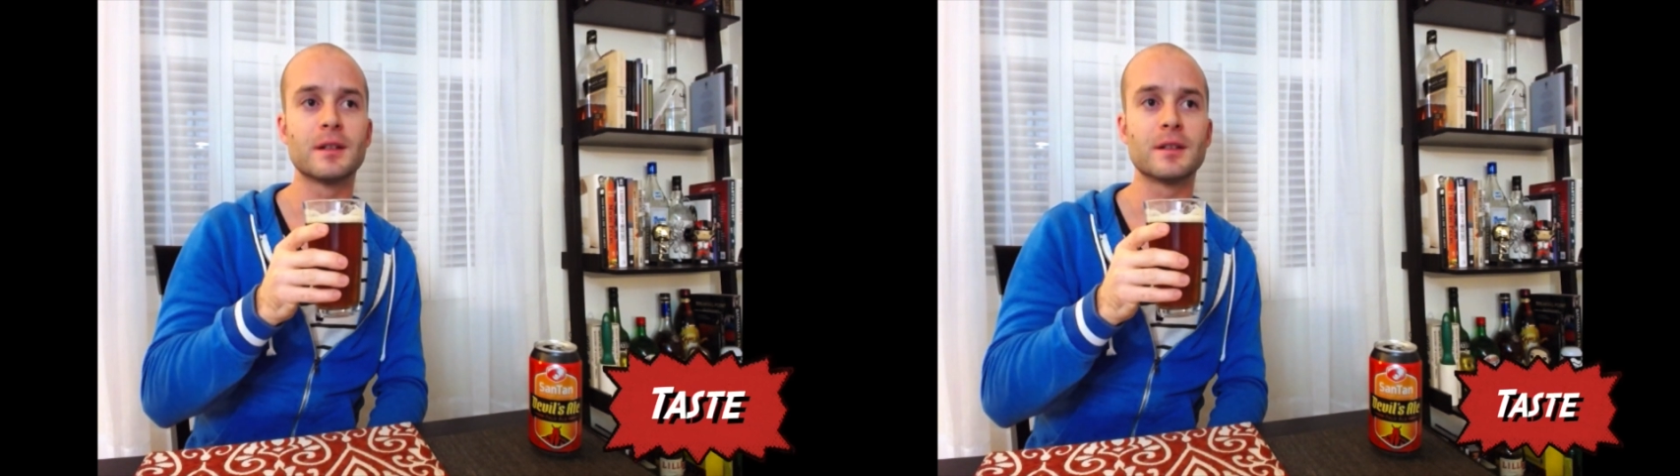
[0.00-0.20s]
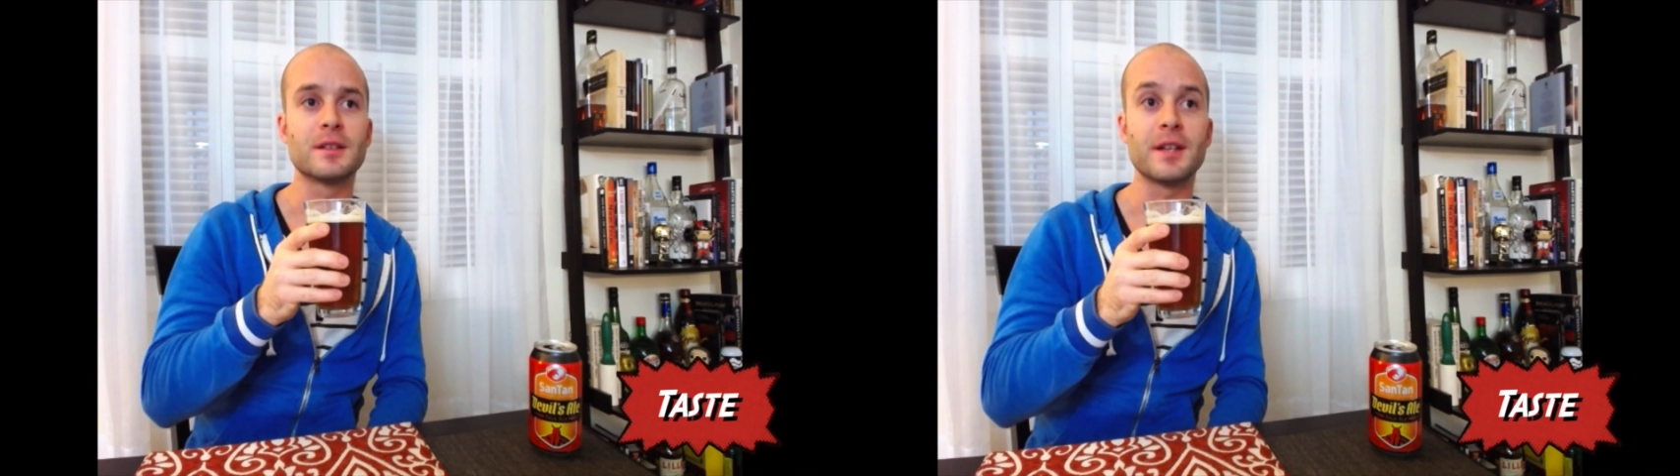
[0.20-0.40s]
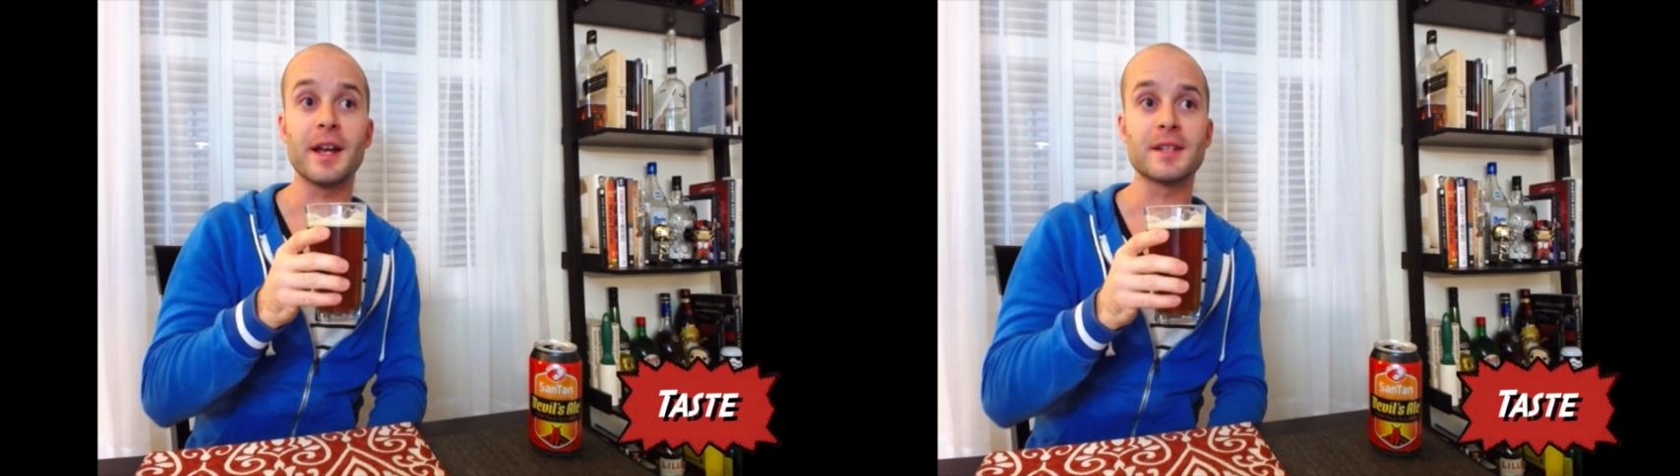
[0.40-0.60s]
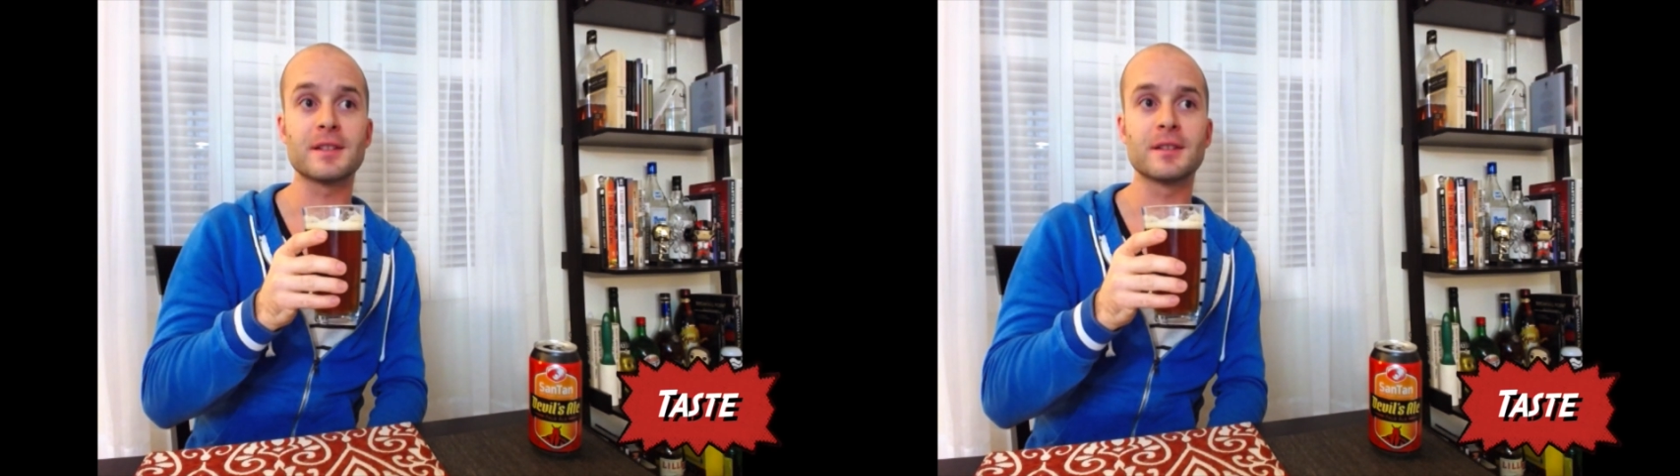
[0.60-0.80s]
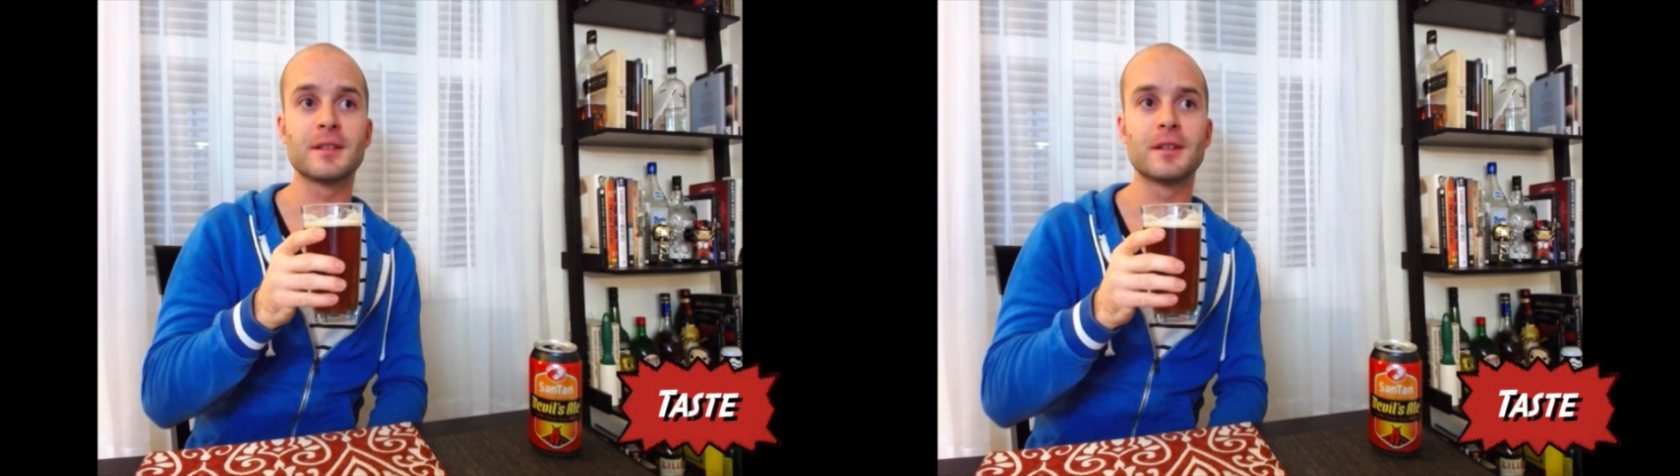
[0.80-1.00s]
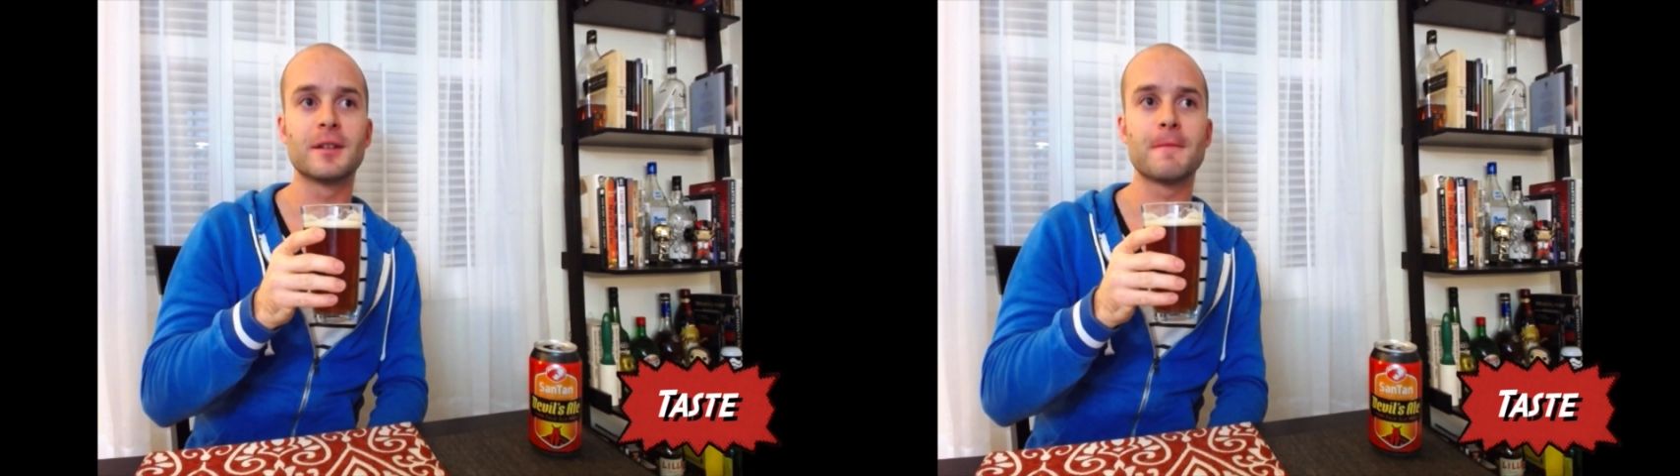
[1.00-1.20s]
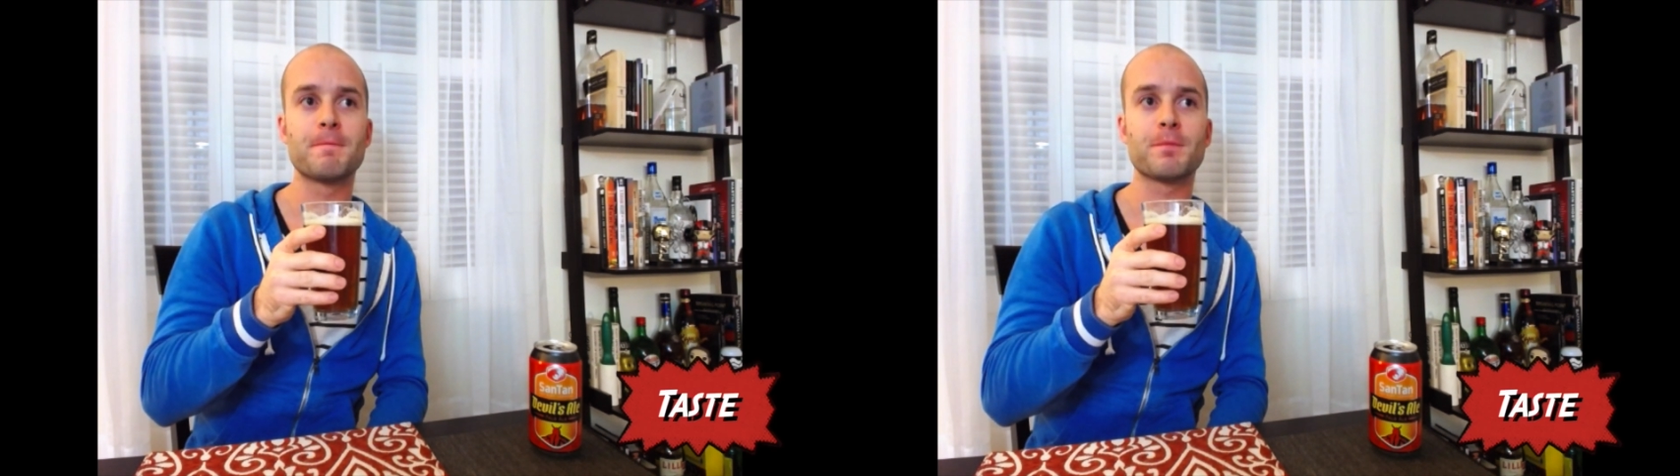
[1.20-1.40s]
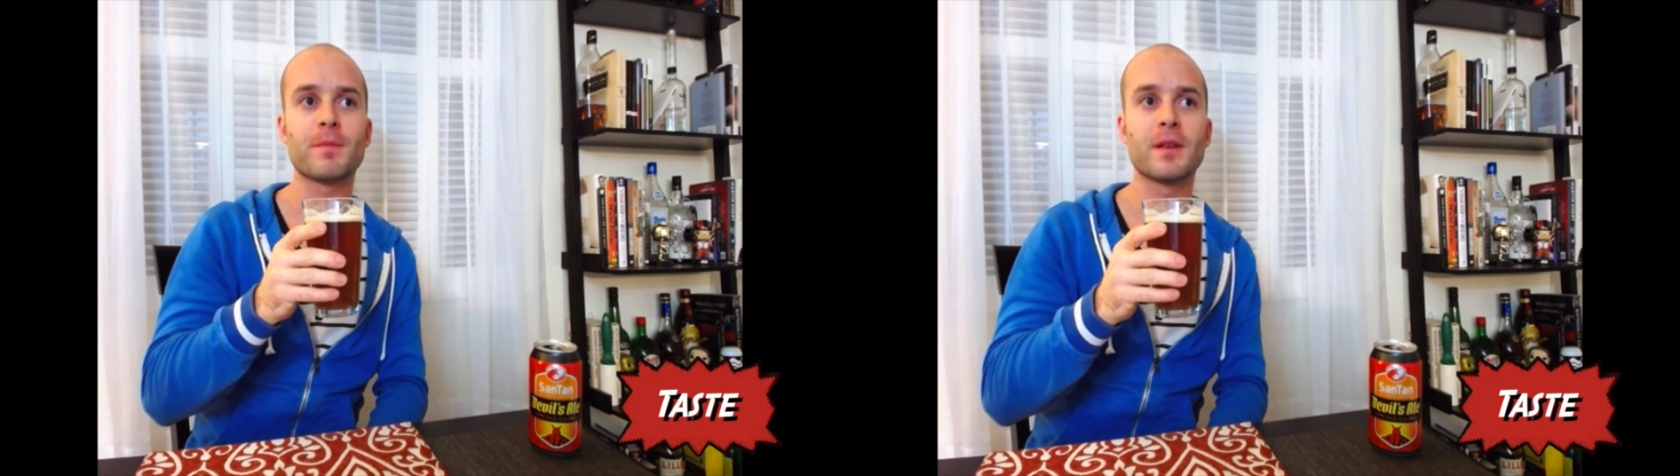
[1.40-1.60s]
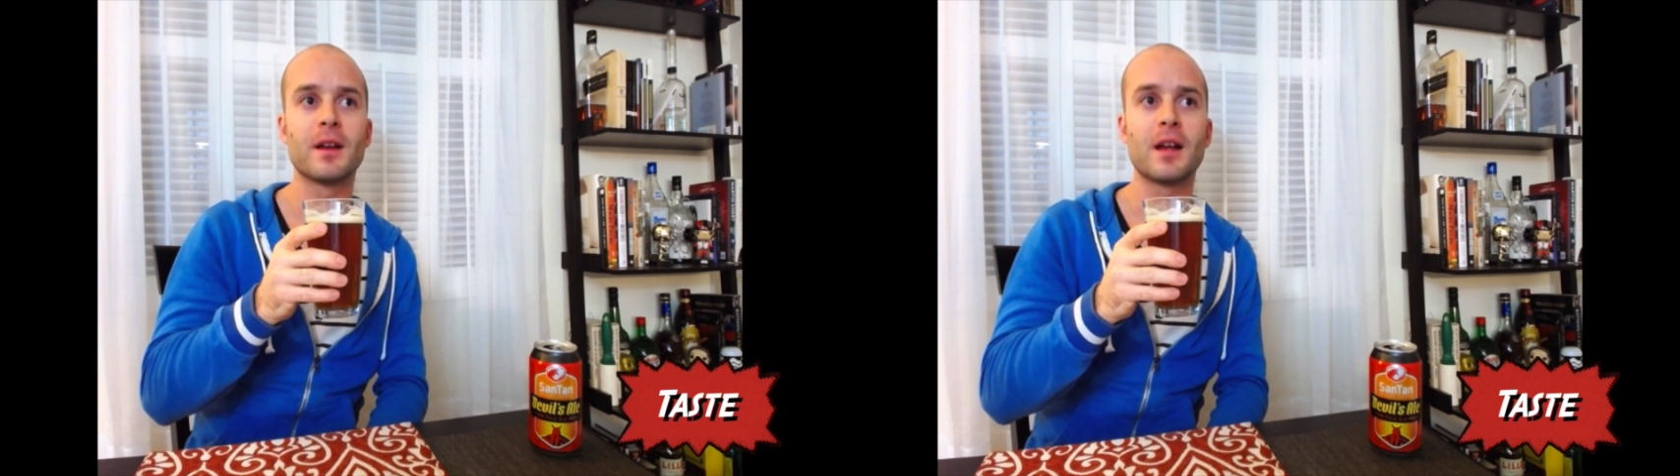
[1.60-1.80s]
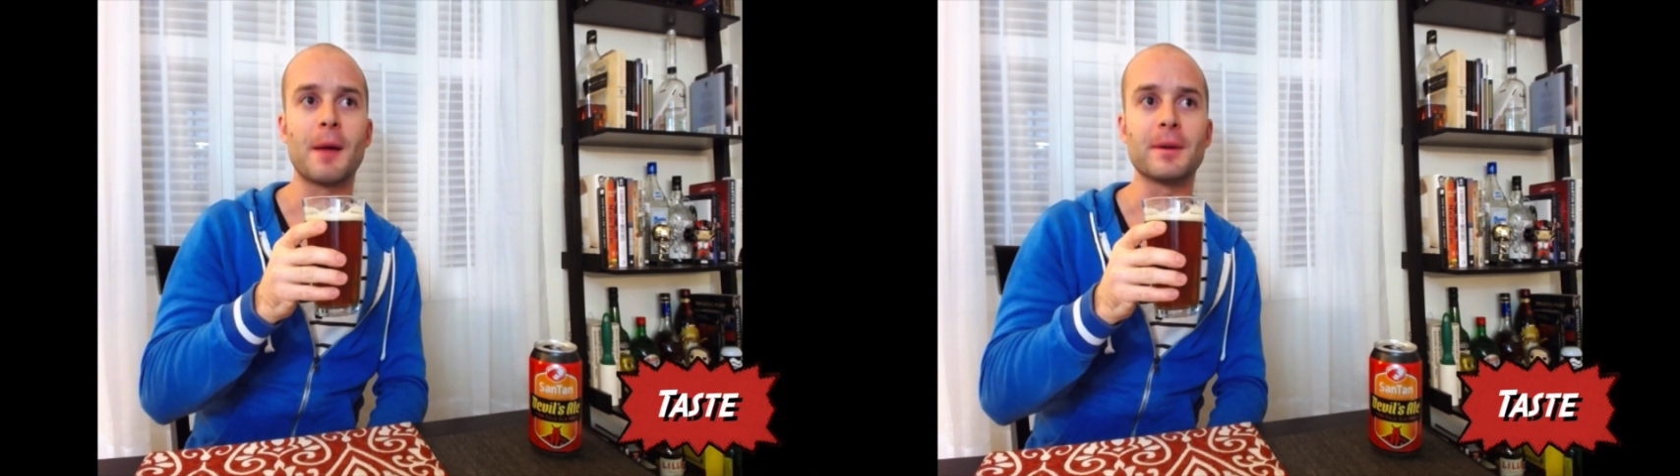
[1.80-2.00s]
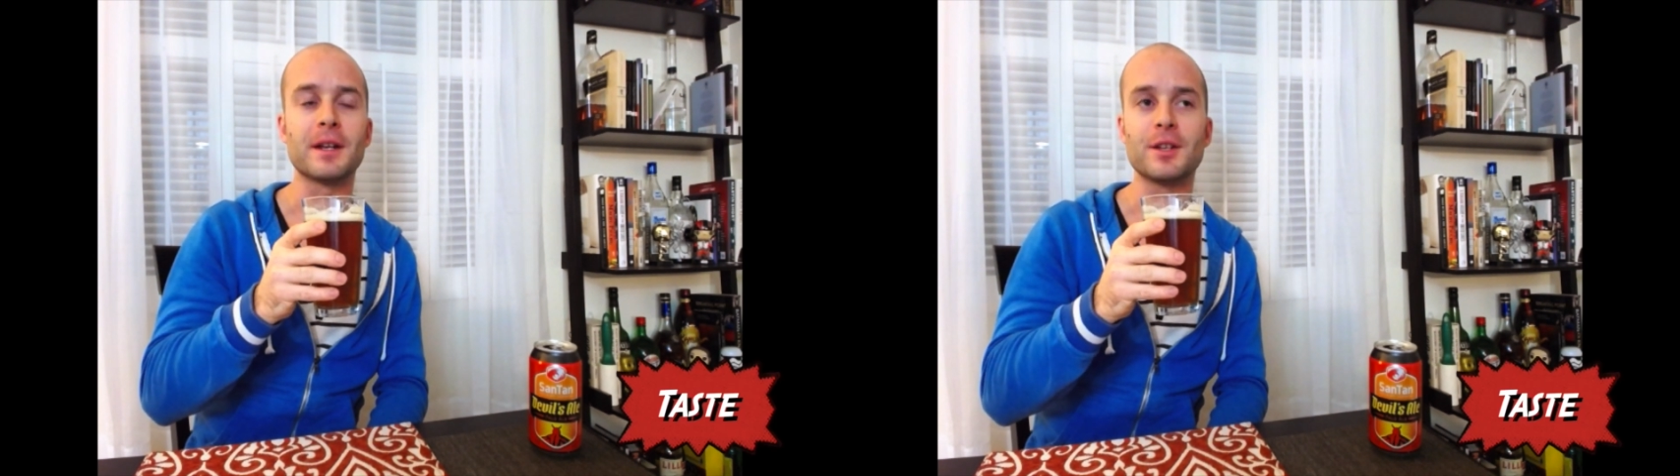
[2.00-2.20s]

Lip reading: Taste. I mean,